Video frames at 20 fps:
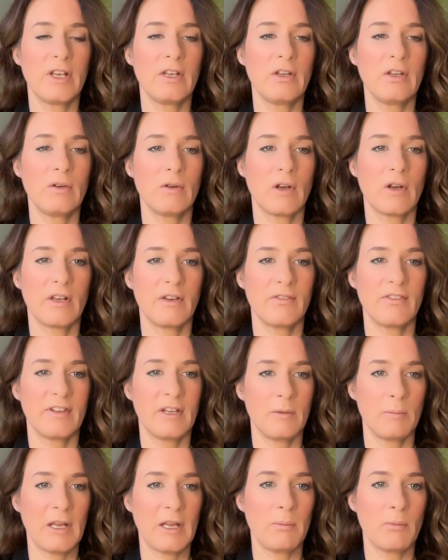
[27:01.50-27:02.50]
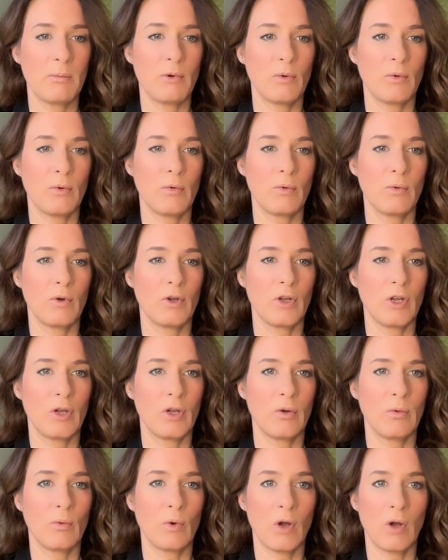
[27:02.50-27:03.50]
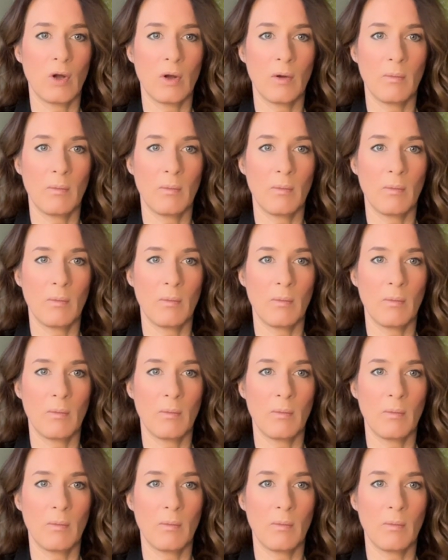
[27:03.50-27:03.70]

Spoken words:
kind of see people who are